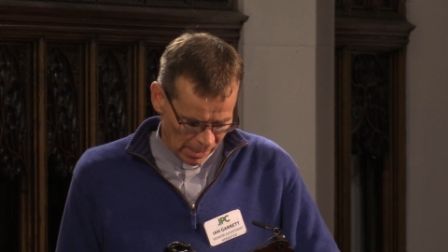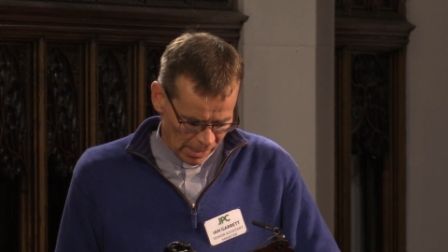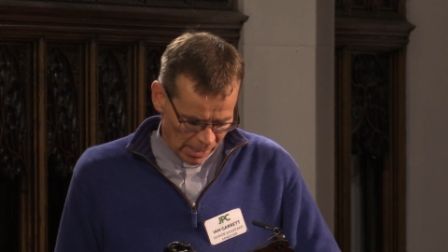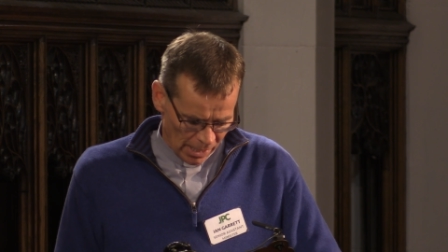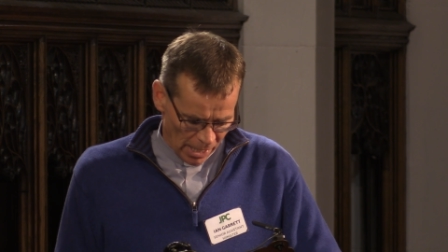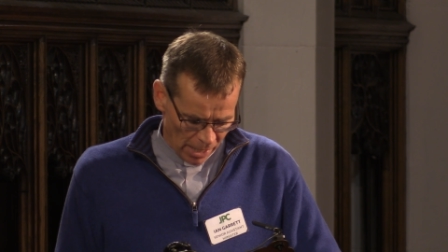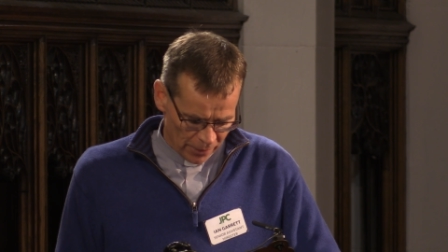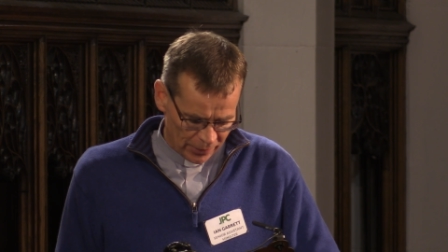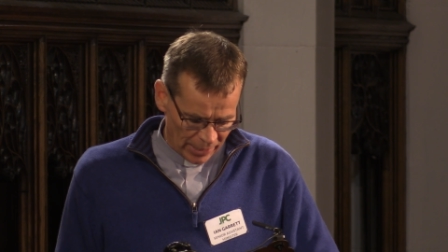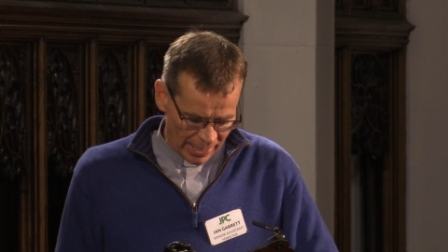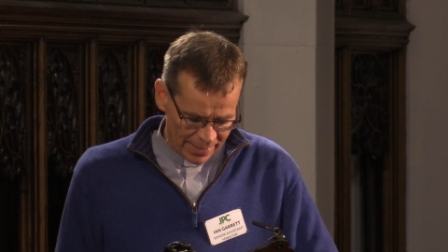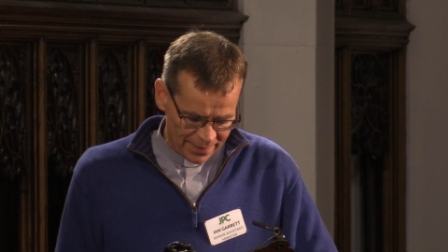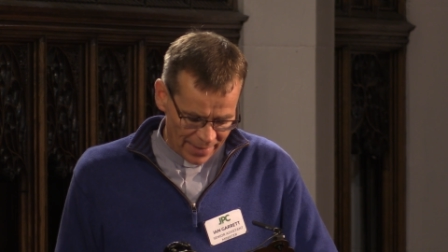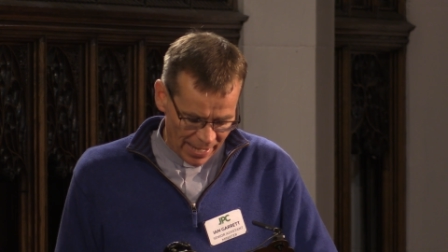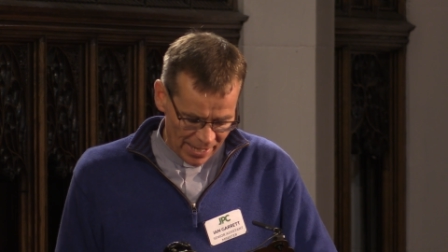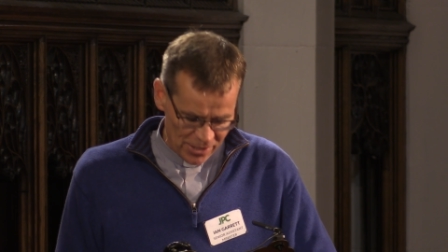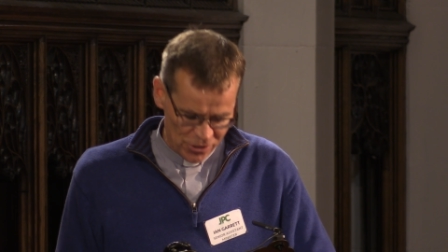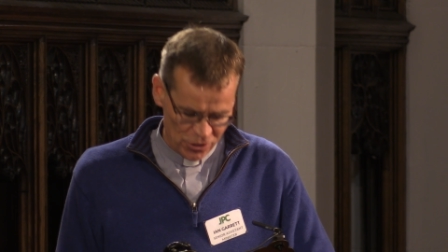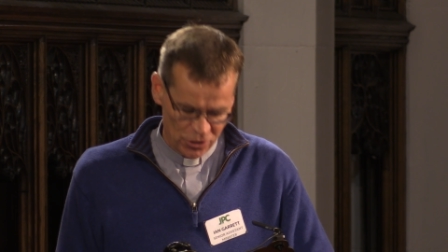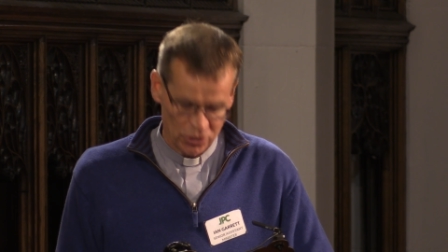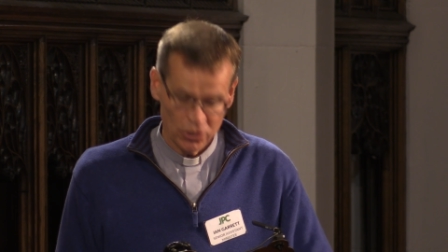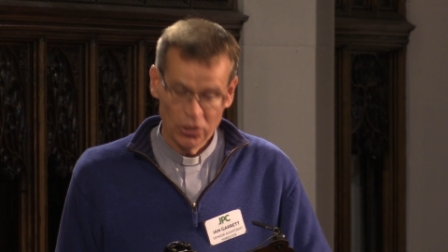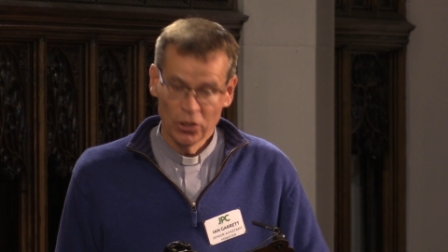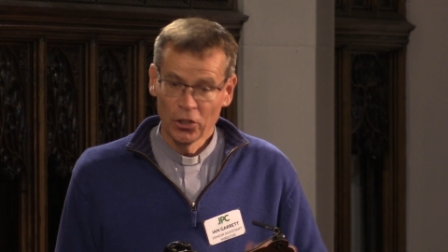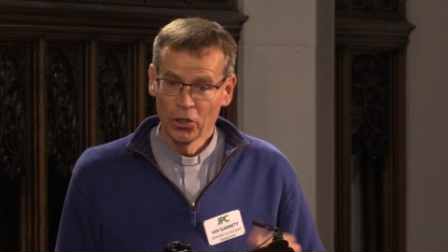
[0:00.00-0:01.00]
Okay,
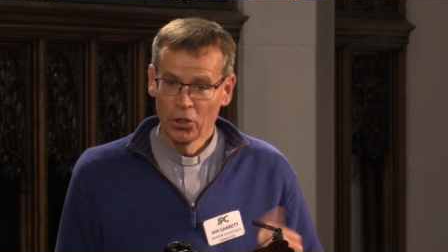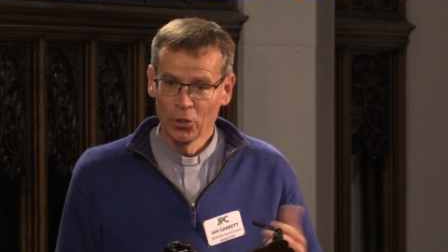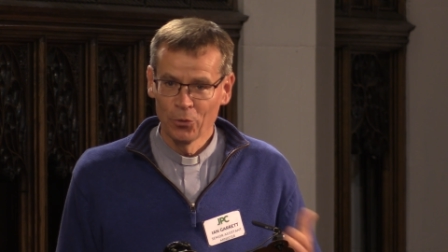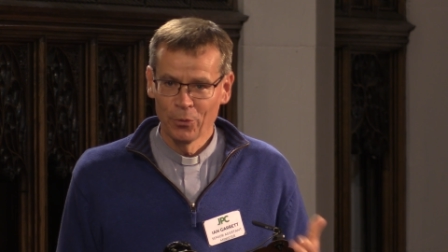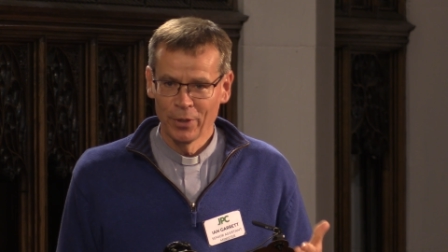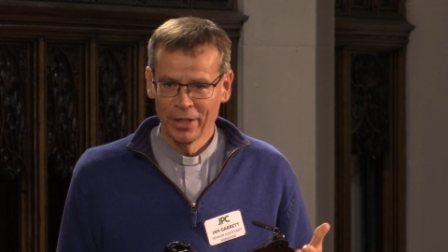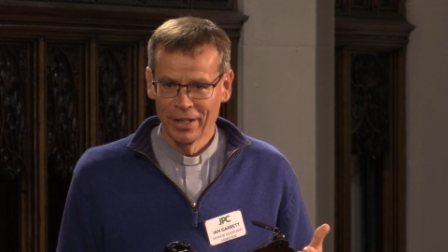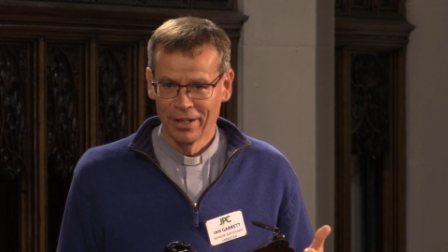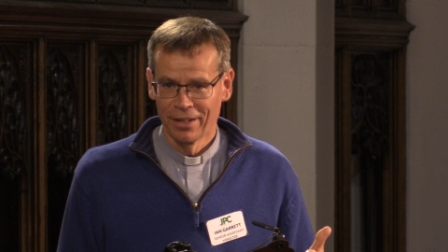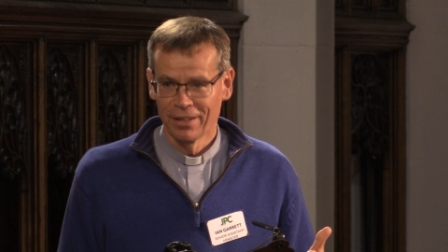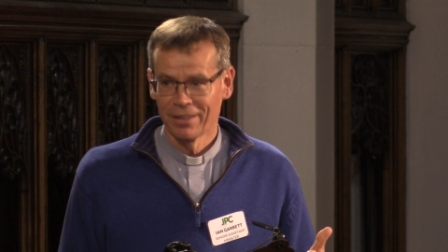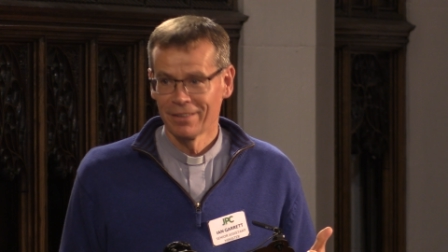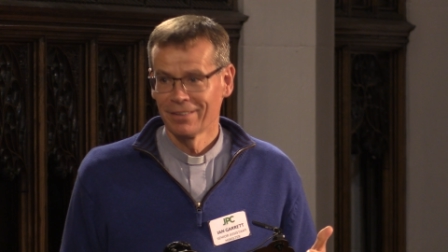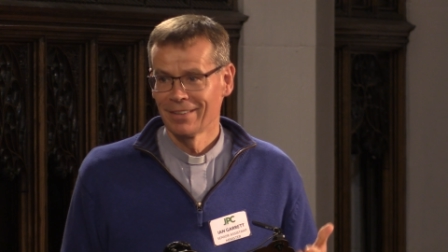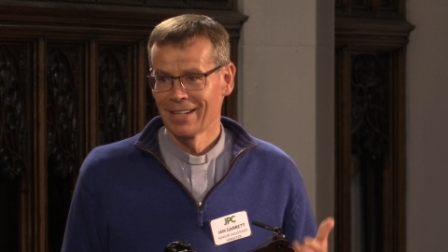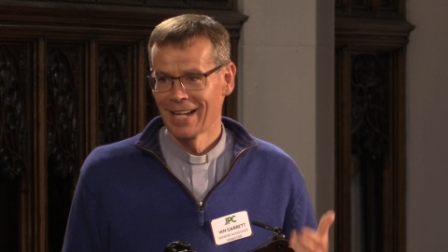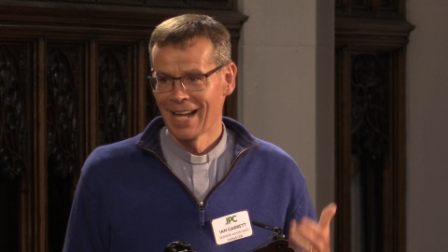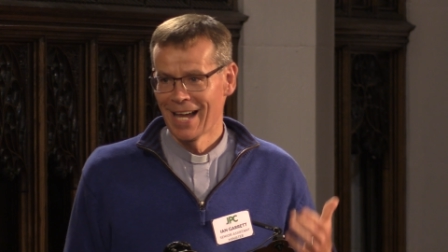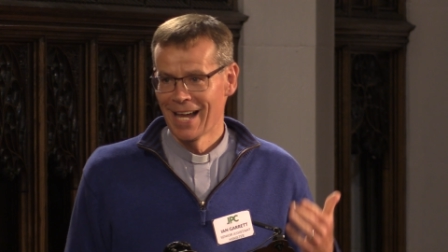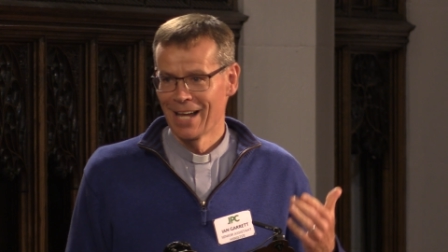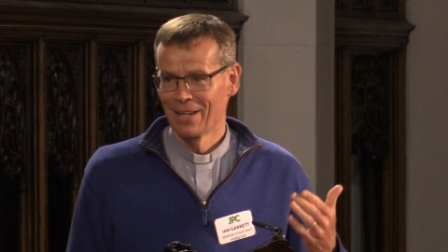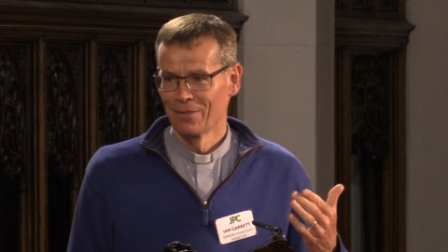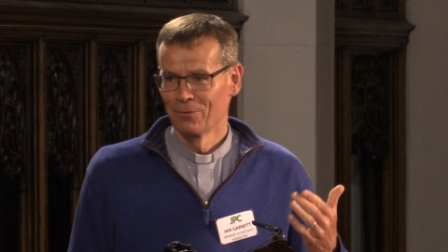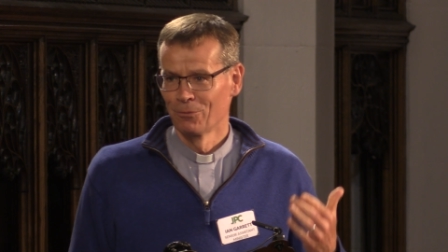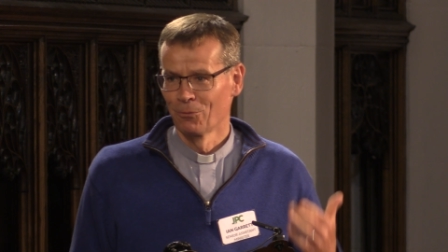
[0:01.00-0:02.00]
that's who we are
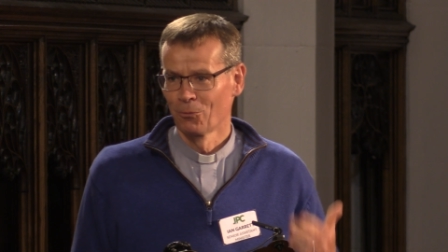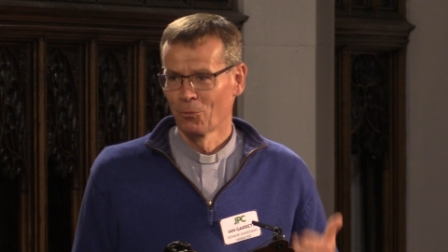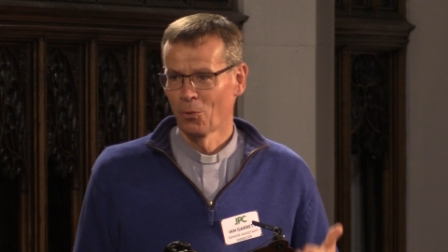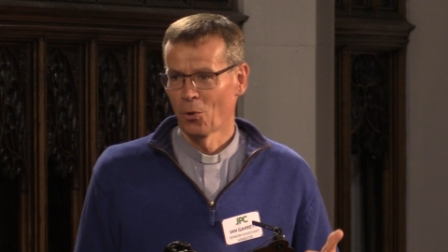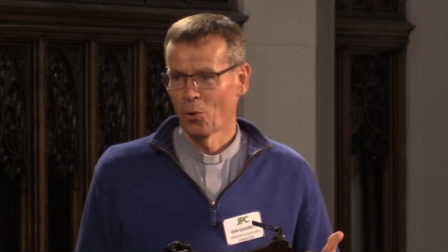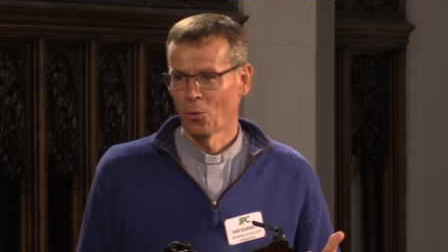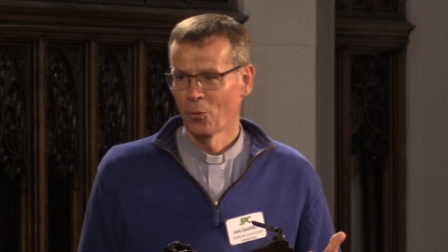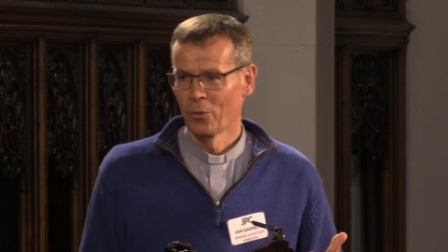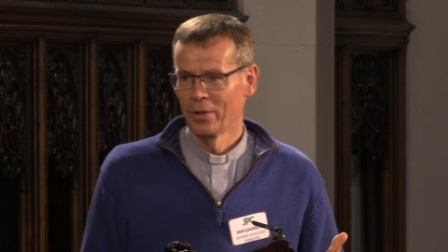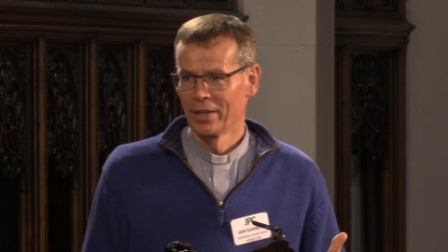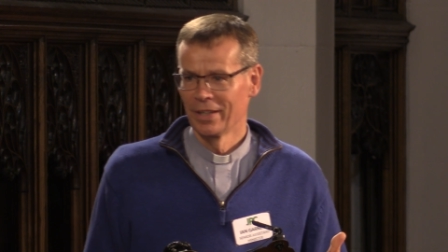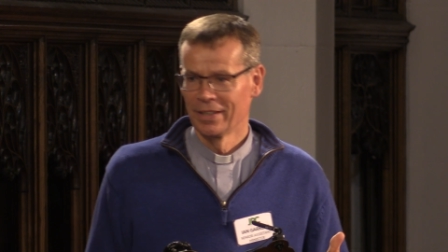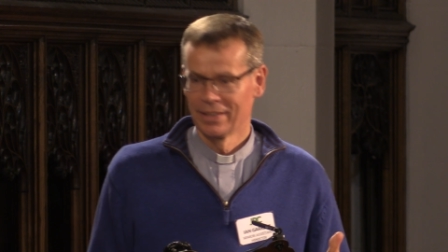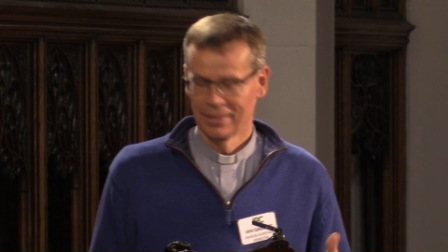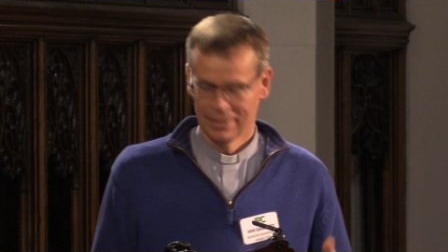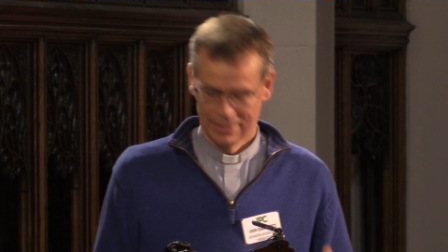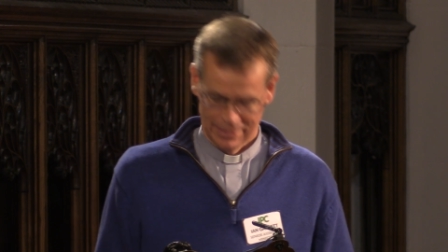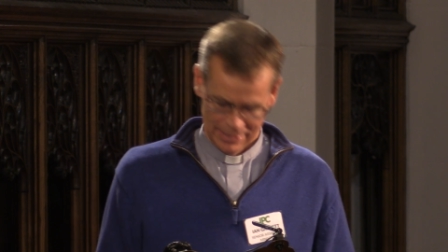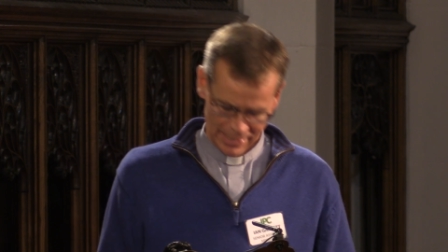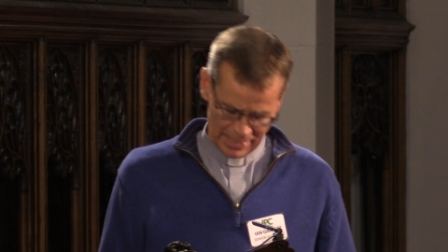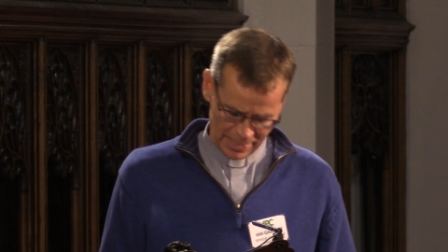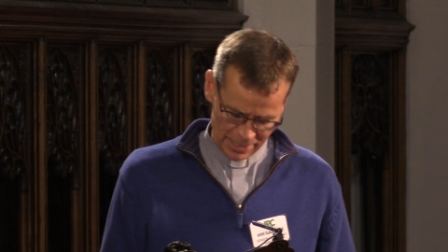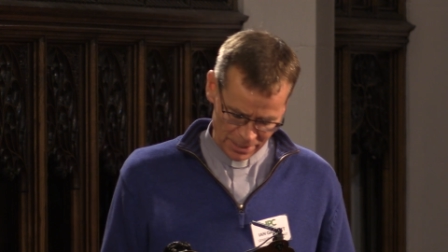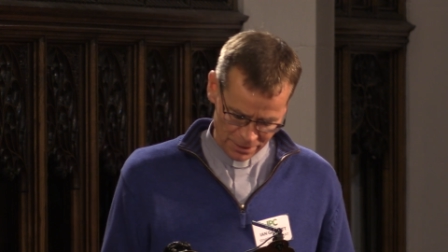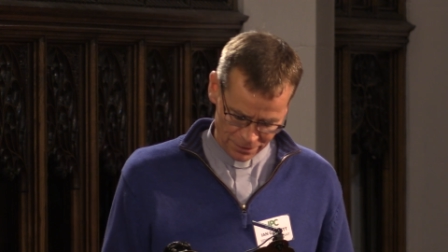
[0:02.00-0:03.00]
and what we're
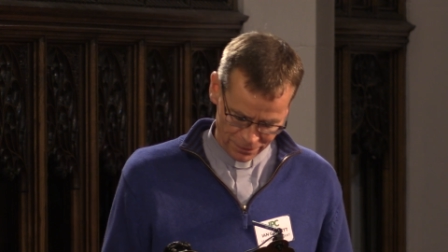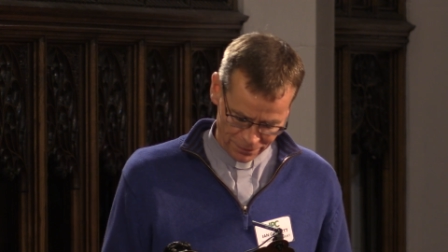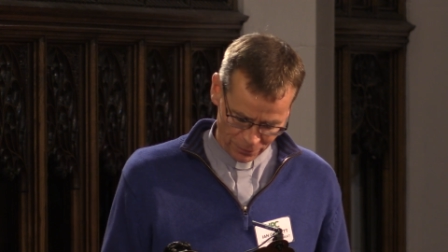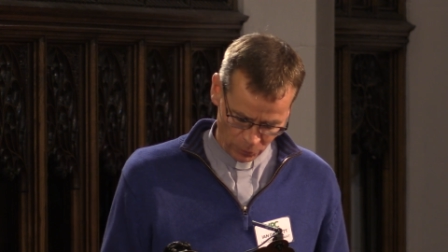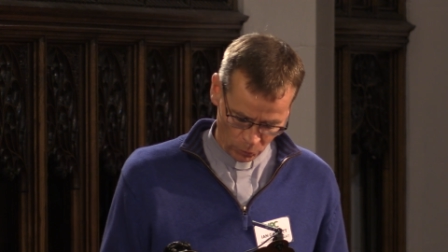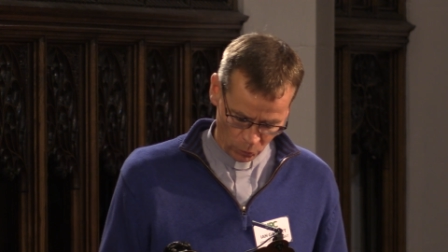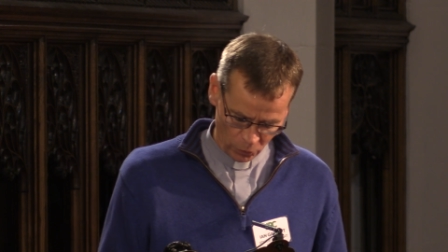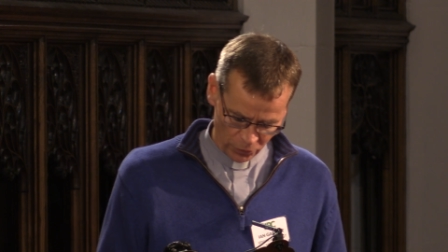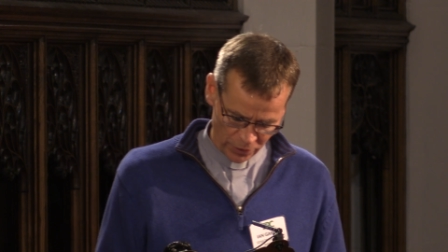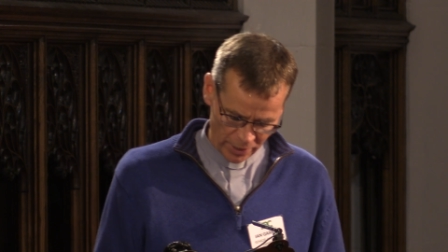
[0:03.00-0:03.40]
here for.